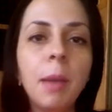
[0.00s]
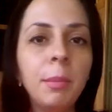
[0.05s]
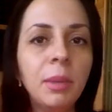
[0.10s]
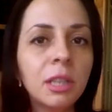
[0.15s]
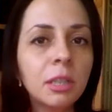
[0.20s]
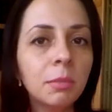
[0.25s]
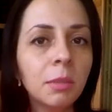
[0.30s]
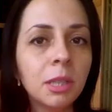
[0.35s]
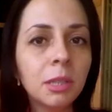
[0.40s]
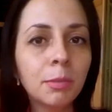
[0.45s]

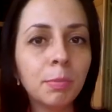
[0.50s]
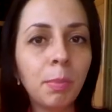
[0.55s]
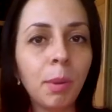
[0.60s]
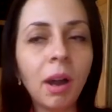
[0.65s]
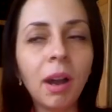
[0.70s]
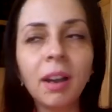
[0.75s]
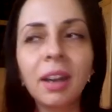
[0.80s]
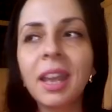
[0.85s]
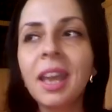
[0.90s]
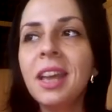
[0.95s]

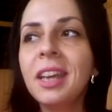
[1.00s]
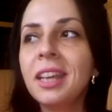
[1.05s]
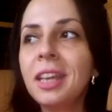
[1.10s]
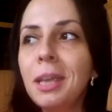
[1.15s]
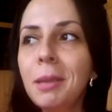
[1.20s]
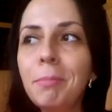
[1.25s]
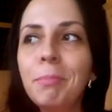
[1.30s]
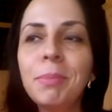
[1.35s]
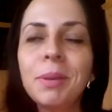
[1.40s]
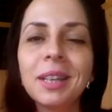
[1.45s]
Amusement parks
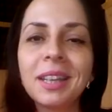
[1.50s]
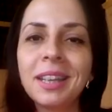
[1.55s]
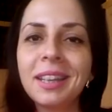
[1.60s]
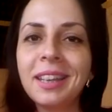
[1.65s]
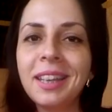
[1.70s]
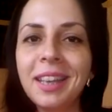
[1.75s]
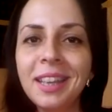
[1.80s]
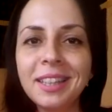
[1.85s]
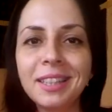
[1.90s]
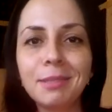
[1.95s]
keep
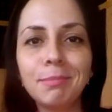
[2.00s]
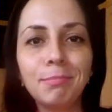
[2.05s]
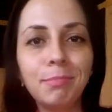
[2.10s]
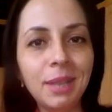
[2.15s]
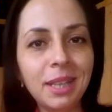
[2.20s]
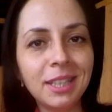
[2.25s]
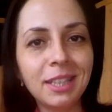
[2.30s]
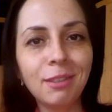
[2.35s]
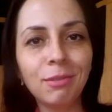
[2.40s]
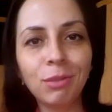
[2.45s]
kids
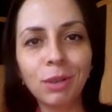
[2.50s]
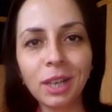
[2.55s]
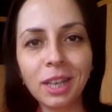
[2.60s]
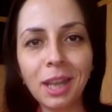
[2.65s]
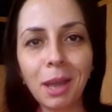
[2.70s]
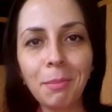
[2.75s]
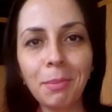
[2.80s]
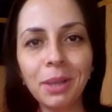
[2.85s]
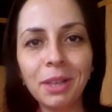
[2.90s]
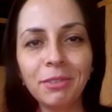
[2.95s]
busy
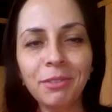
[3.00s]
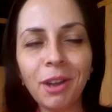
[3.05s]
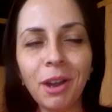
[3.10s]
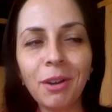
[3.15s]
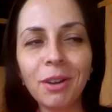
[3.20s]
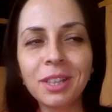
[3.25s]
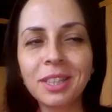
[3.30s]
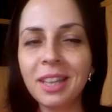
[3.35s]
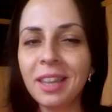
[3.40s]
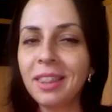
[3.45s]
for a couple of
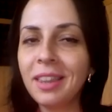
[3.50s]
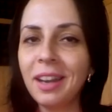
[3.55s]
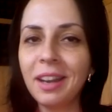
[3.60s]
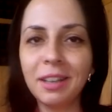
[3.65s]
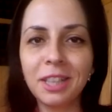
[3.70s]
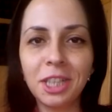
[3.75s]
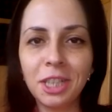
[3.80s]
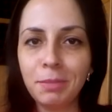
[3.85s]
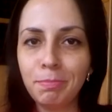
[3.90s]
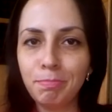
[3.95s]
hours and
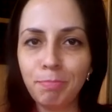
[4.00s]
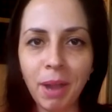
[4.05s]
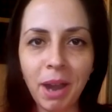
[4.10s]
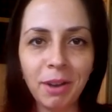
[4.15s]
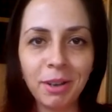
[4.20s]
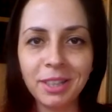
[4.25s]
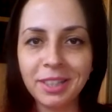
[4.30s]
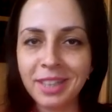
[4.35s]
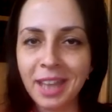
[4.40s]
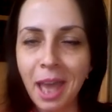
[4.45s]
their
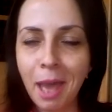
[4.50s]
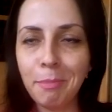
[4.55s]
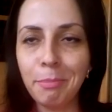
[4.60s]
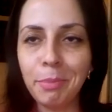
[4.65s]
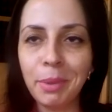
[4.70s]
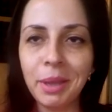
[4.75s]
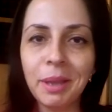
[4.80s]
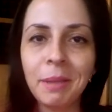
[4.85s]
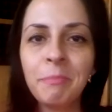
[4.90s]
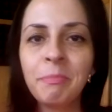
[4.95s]
parents
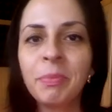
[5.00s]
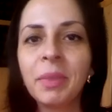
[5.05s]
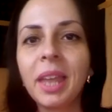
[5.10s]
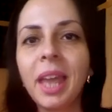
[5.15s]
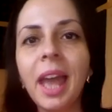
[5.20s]
happy.